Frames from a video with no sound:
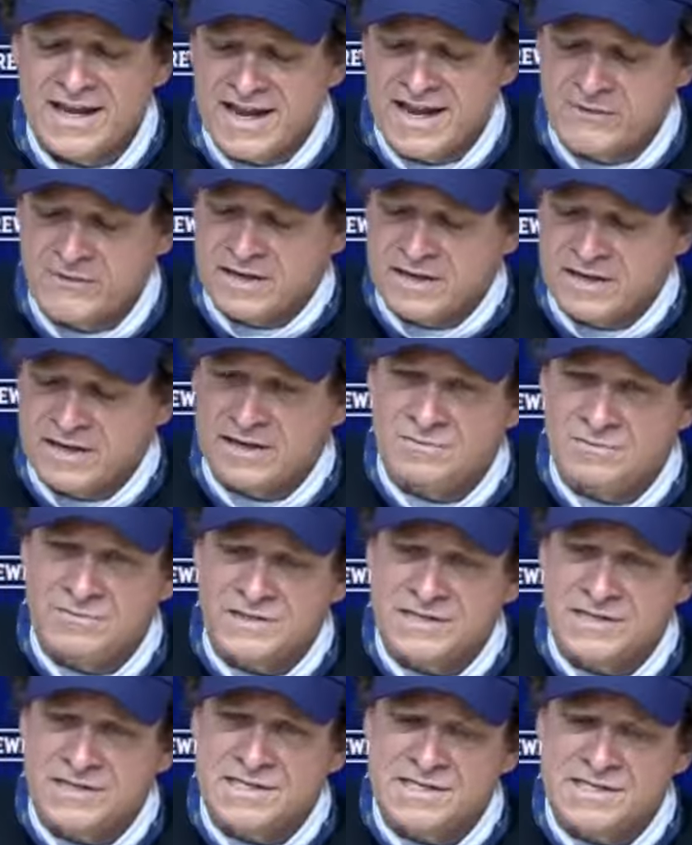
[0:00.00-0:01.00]
how we can
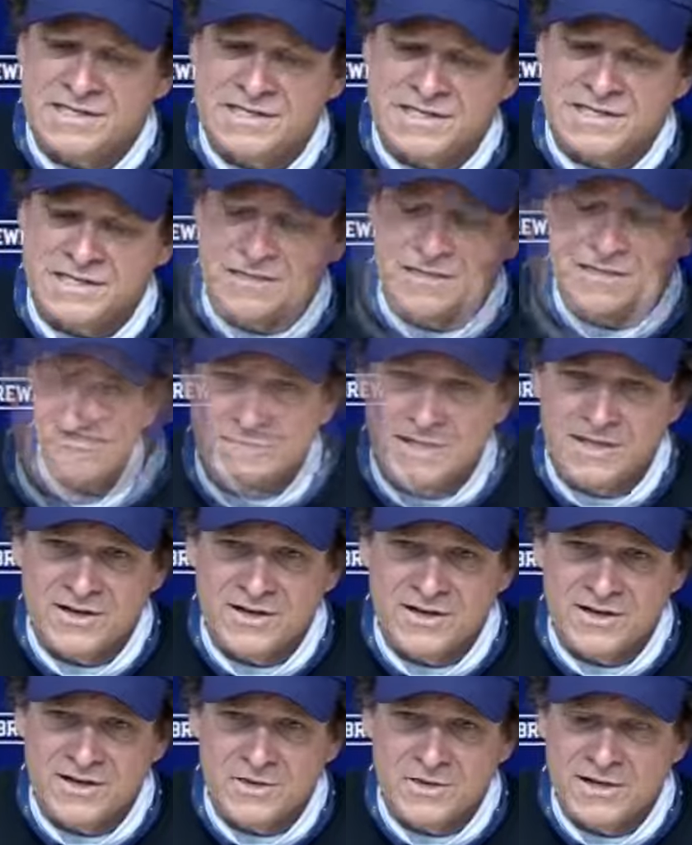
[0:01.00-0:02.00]
complete a season you know
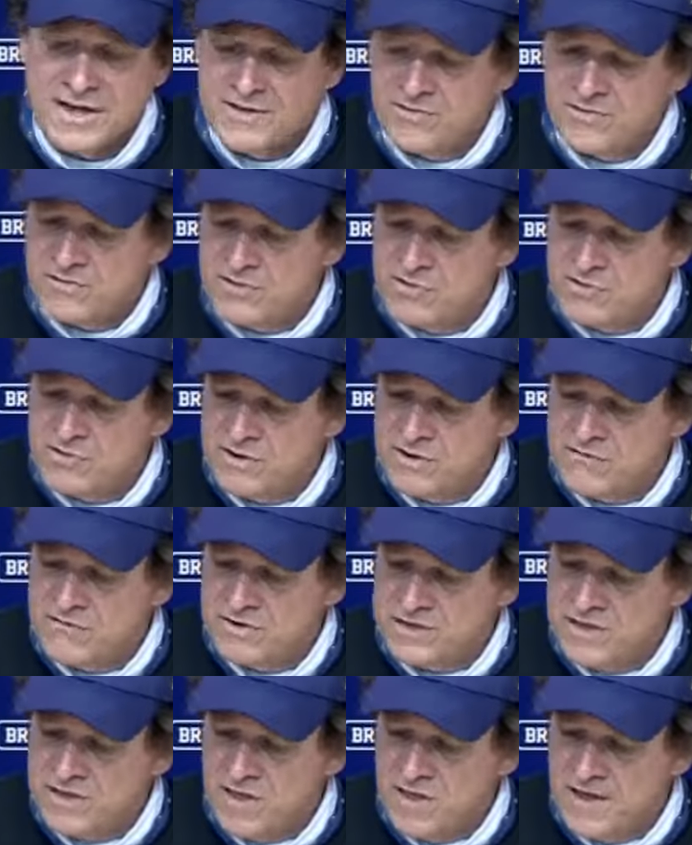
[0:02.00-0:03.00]
how we get through our
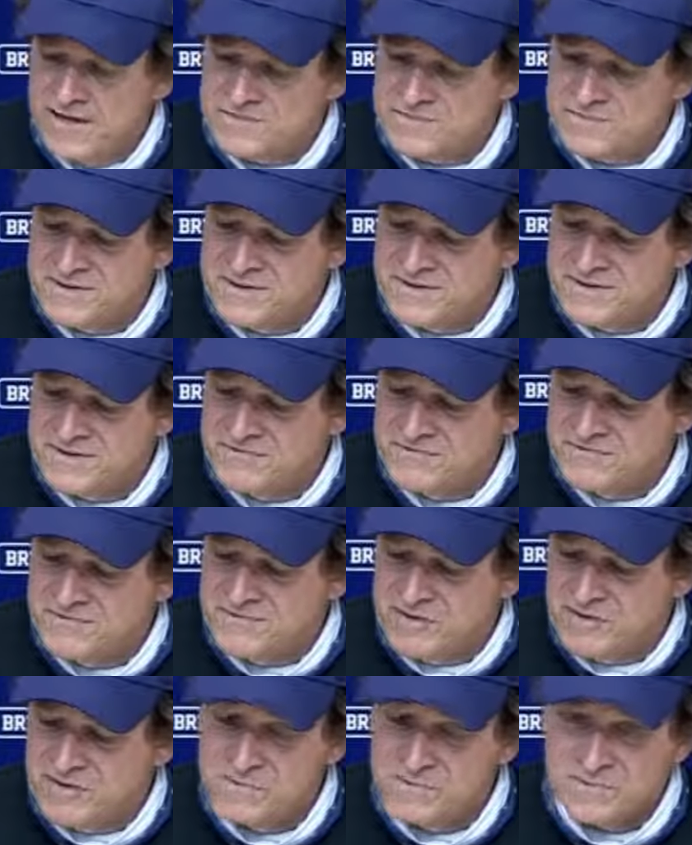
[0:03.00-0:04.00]
everyday lives my i'm
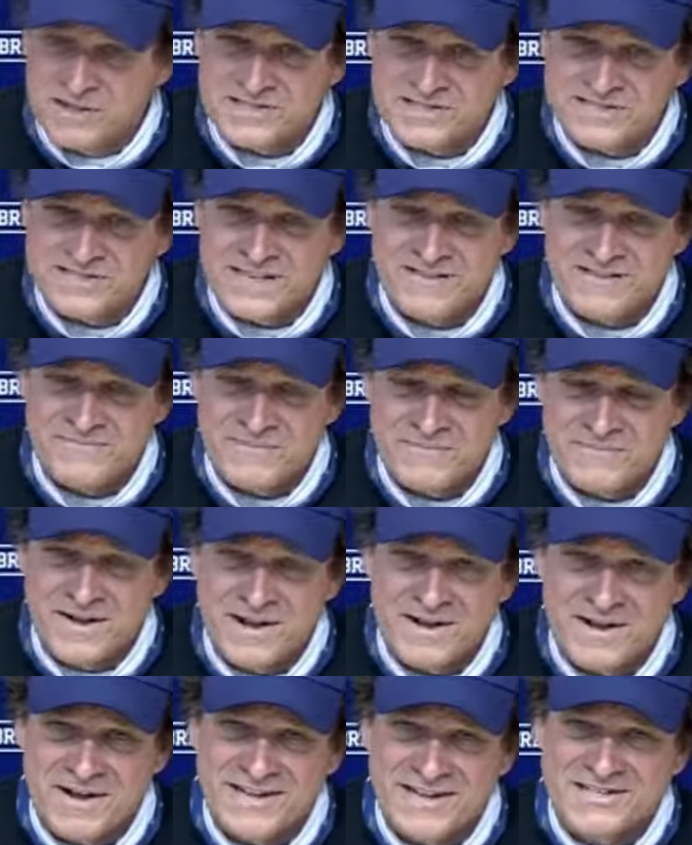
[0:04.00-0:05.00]
very blessed to have my
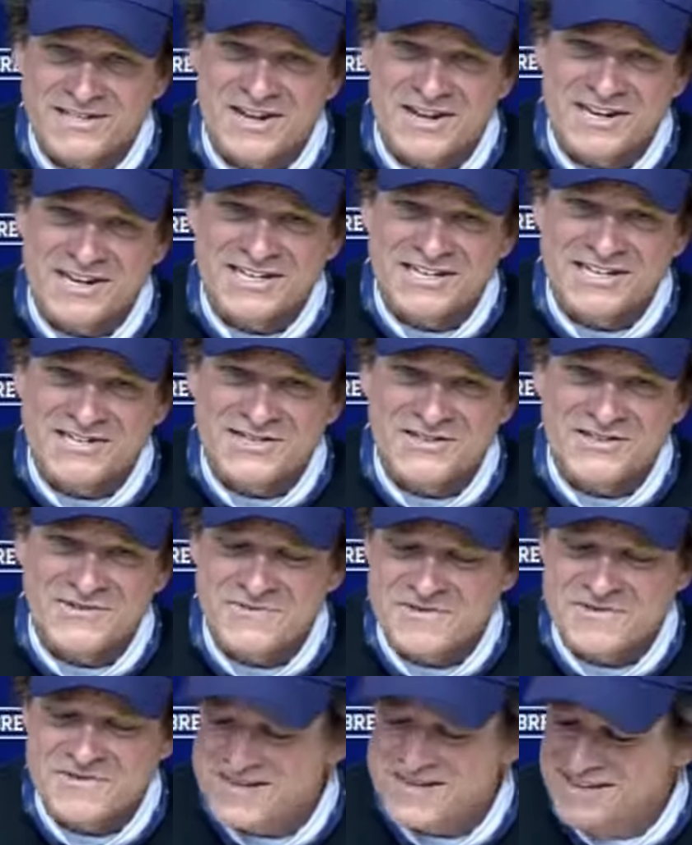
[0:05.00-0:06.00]
mom age 92